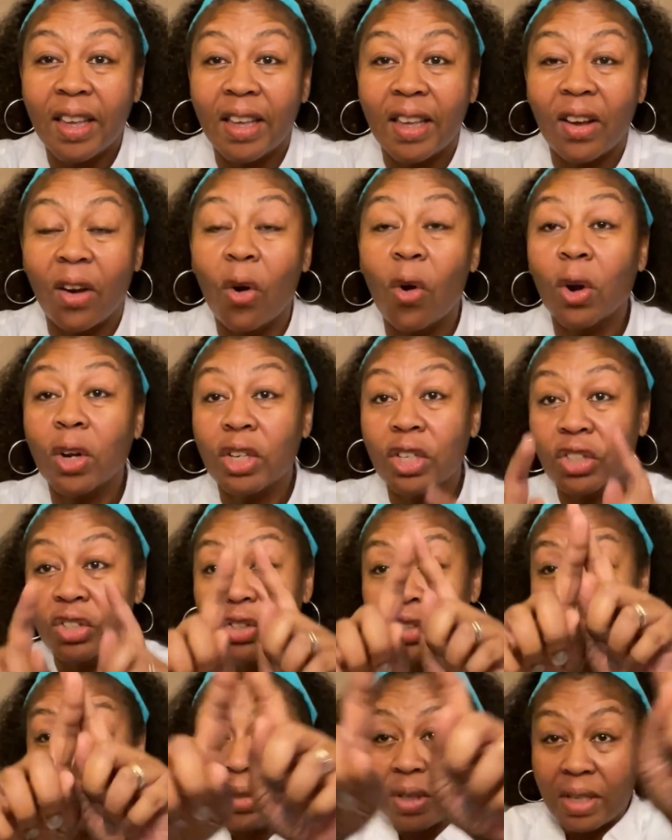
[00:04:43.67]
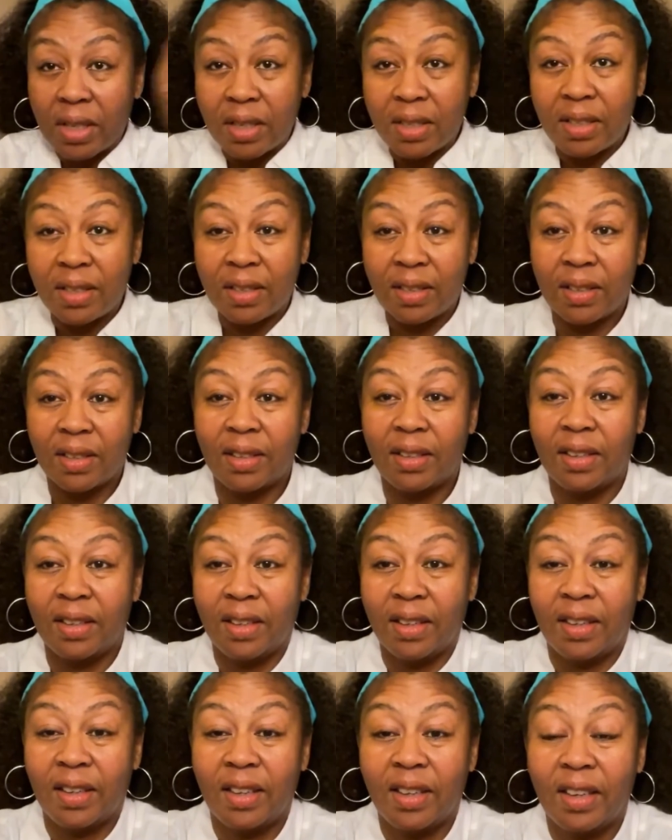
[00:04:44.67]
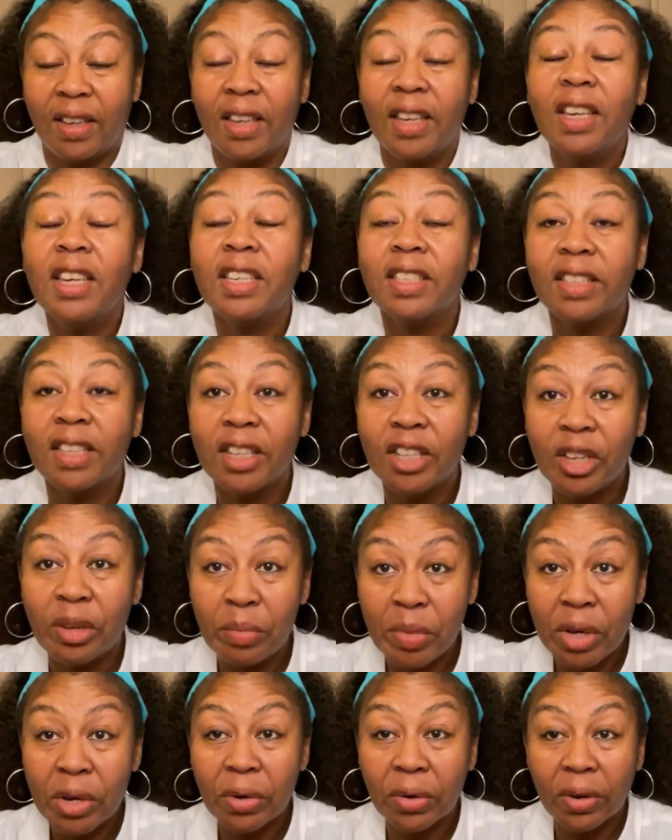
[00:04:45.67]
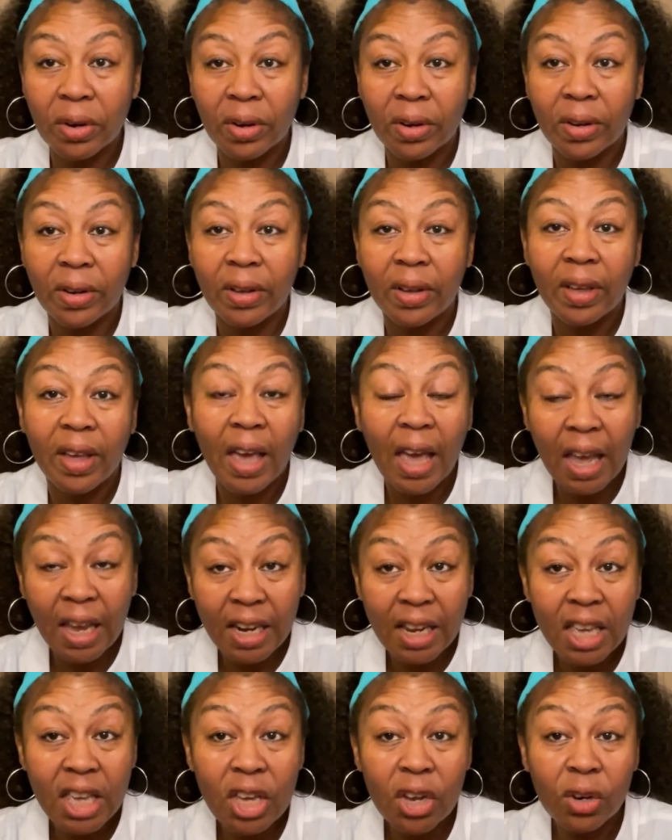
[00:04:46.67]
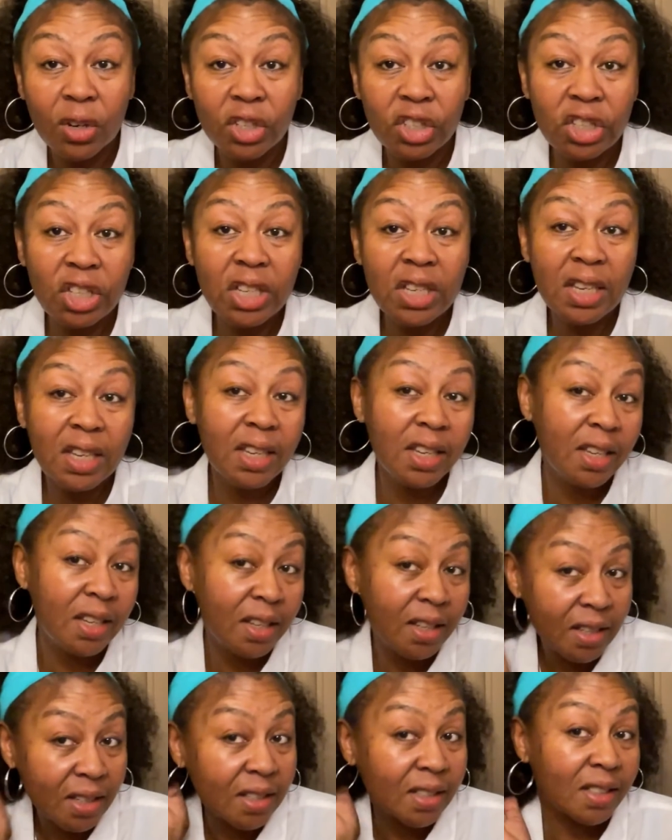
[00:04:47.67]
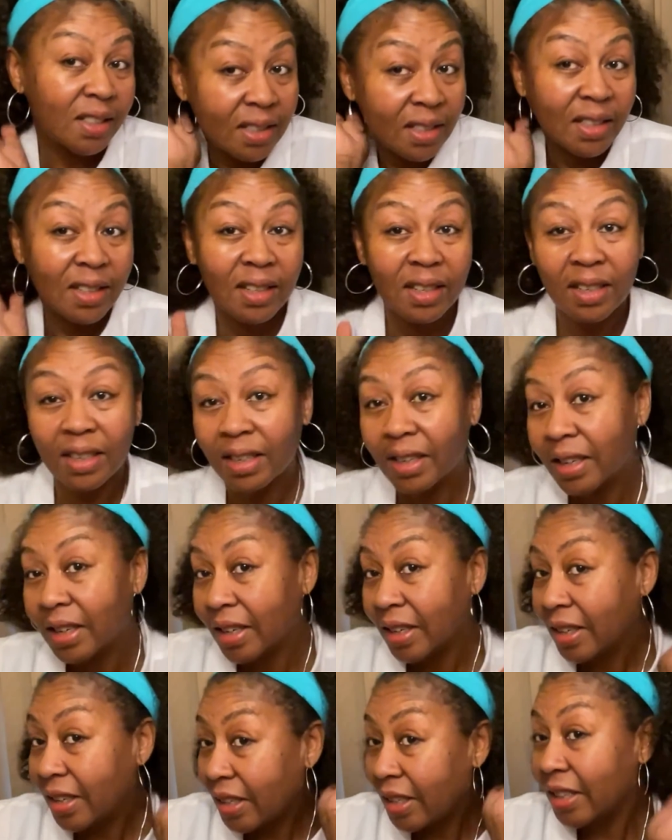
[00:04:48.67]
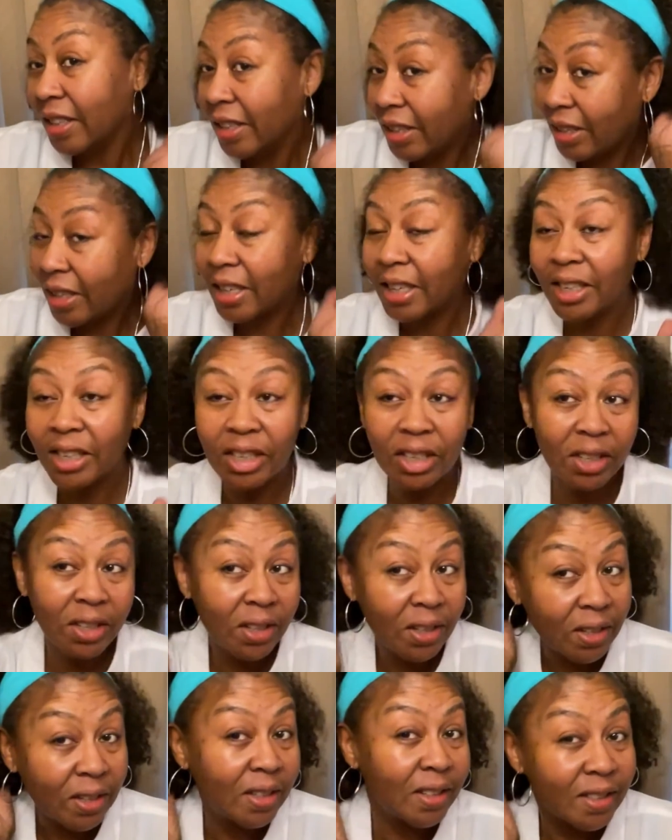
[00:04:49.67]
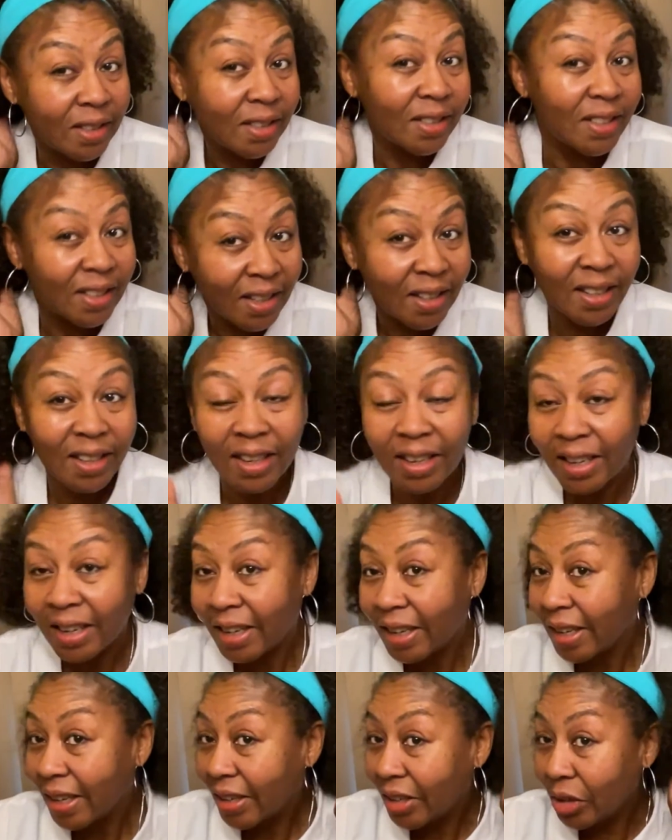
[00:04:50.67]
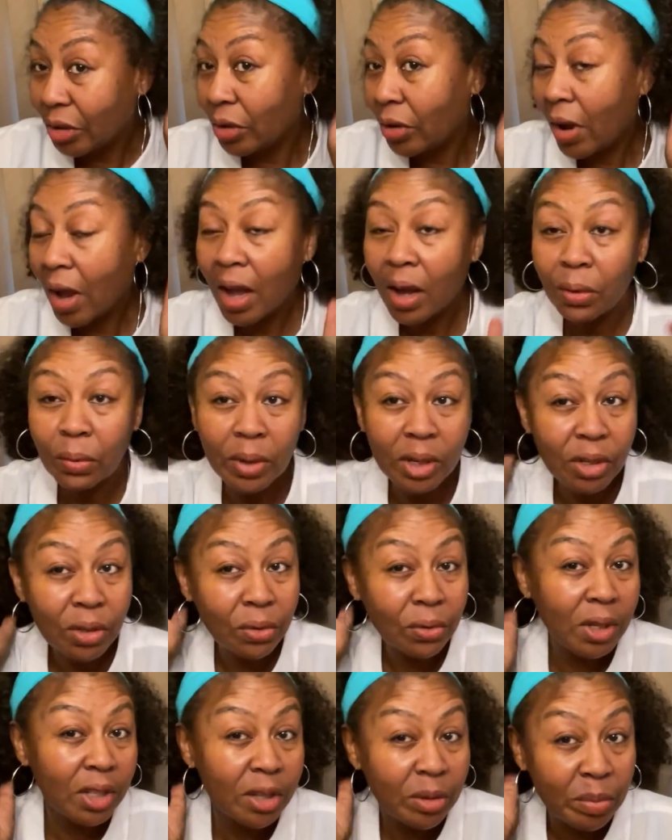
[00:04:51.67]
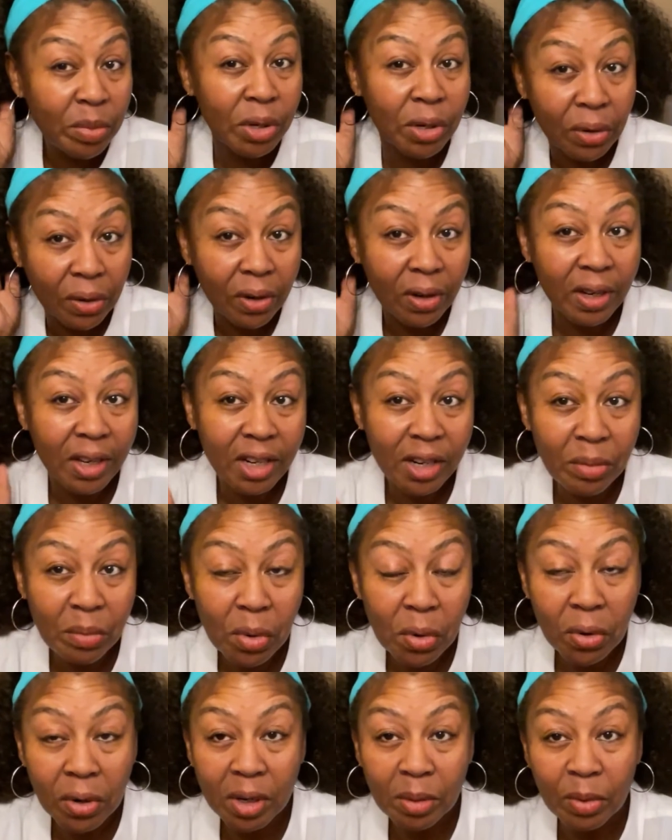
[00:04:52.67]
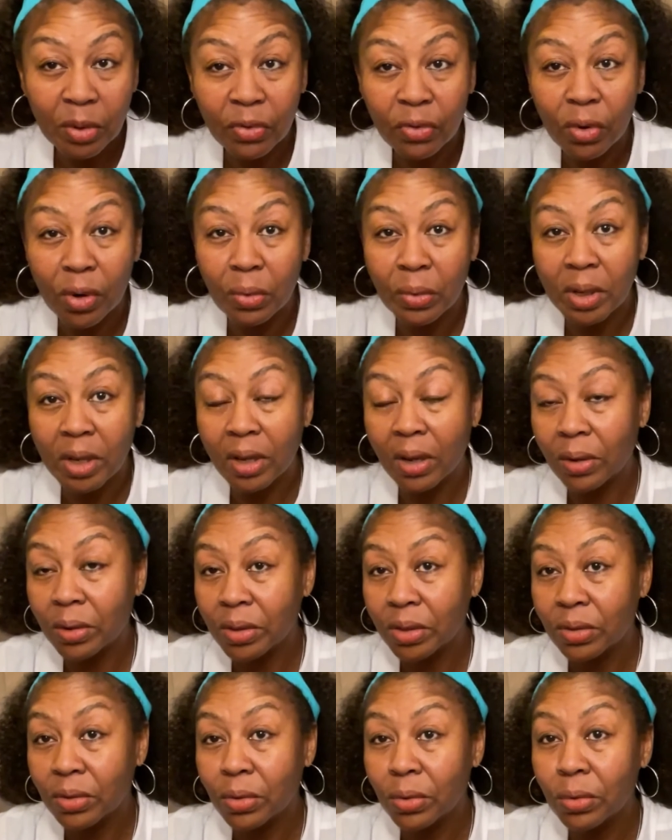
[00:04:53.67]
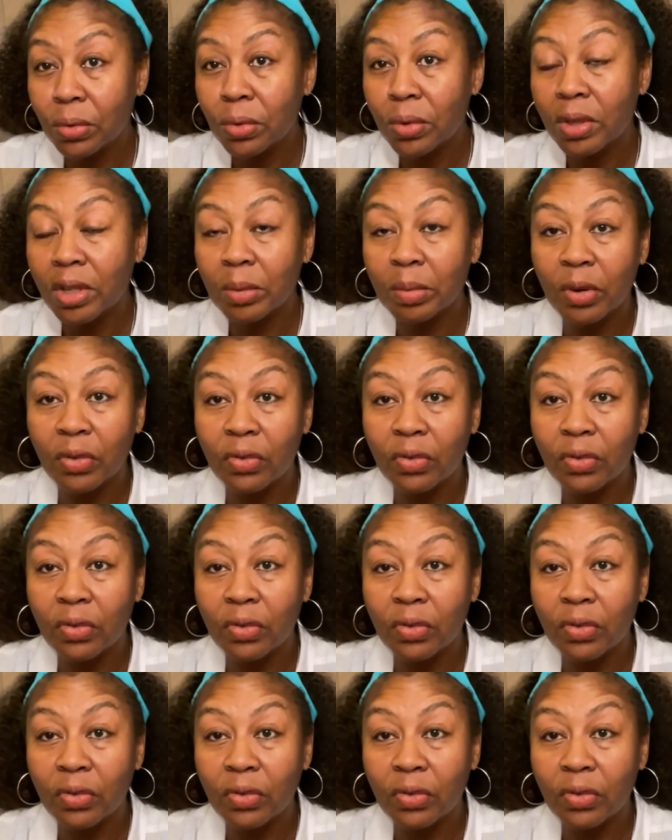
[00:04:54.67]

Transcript: or the student is in the mirror, and he or she is looking good. You know how we do in the mirror in the morning before we go to school or